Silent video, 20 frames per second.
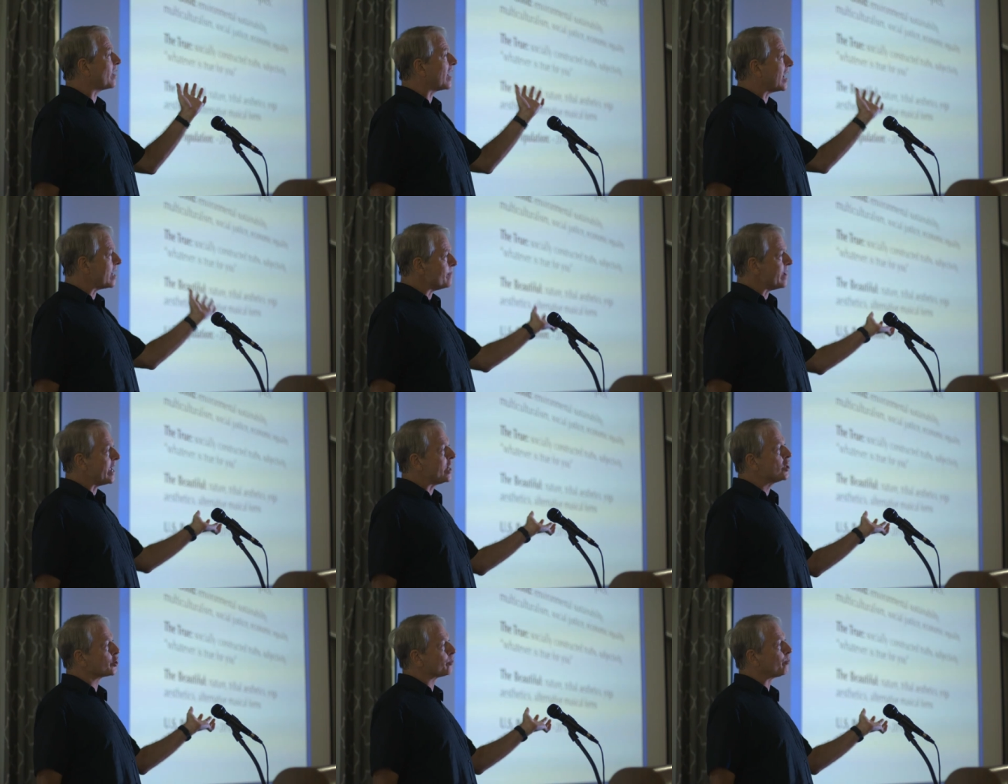by a
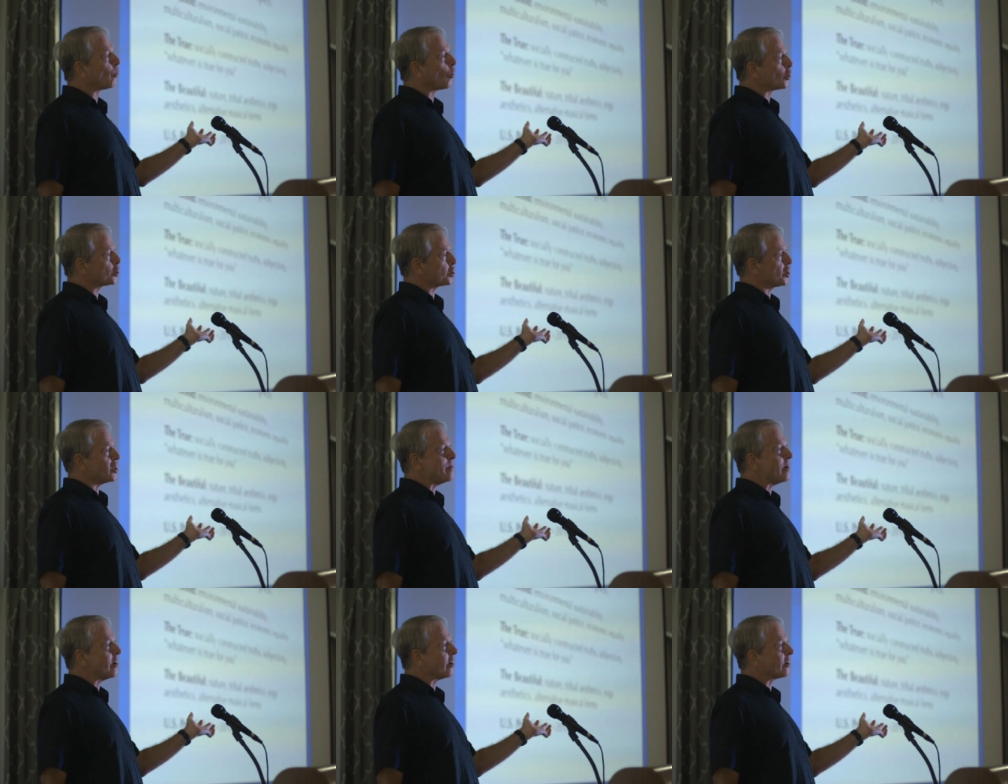major
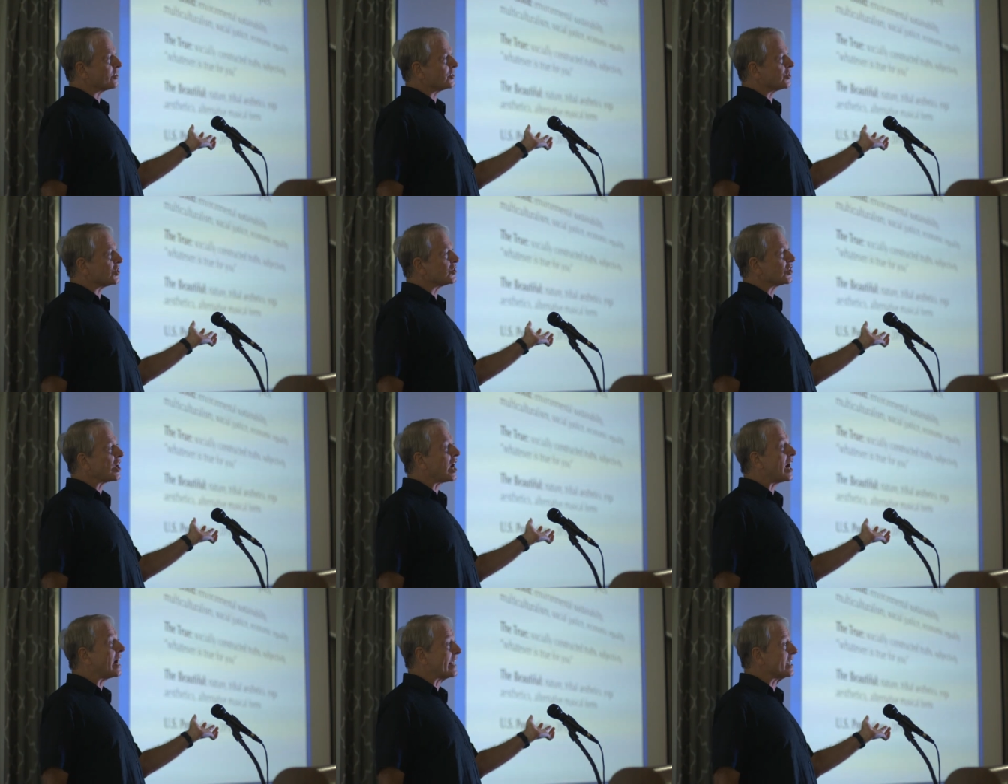portion of the American
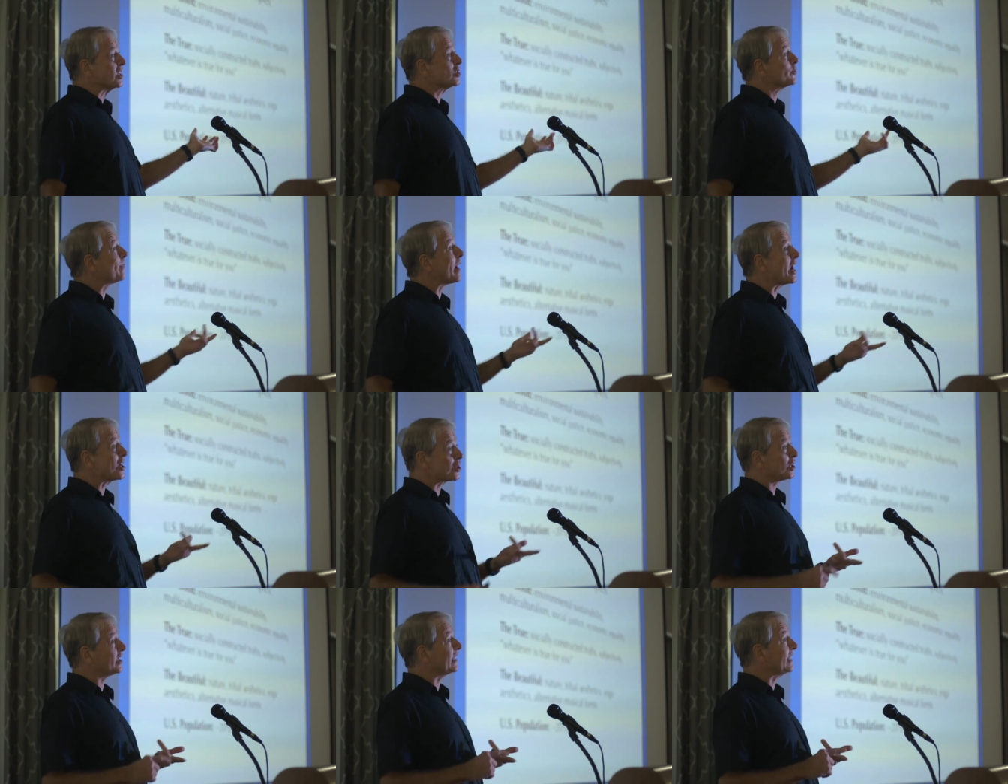society,
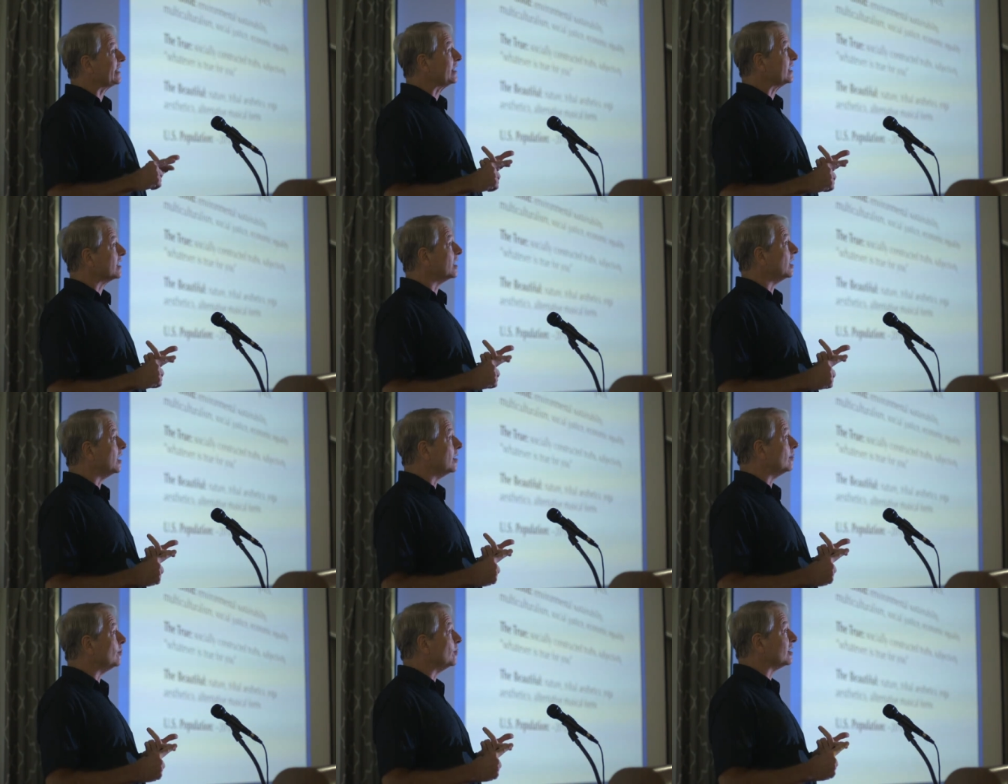especially
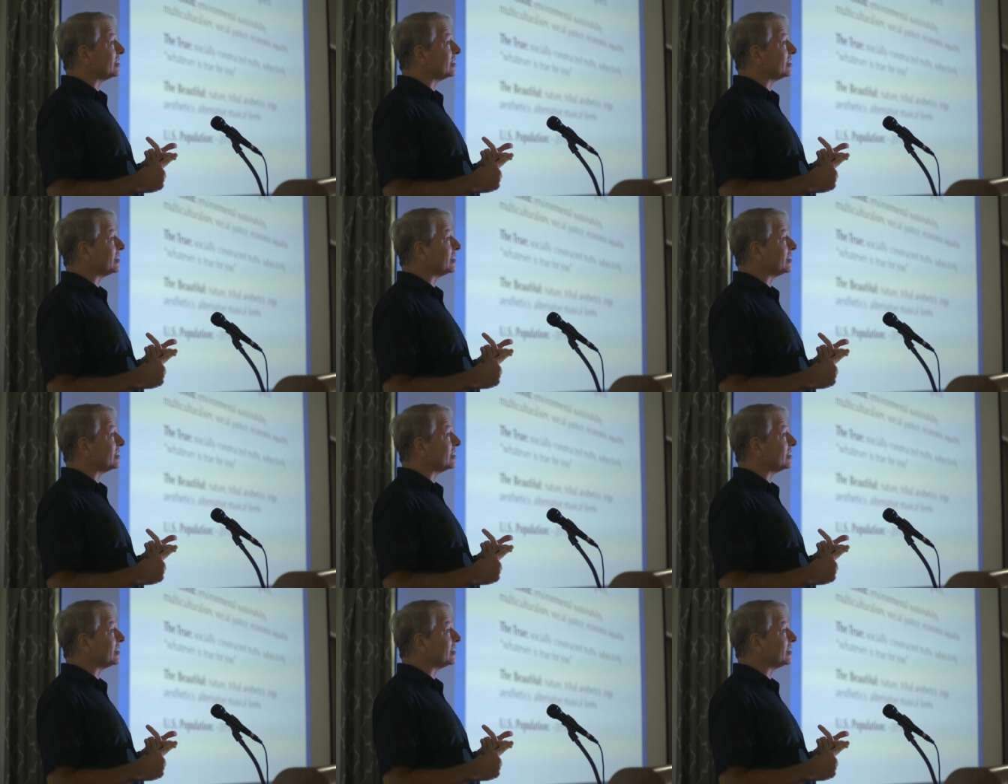um,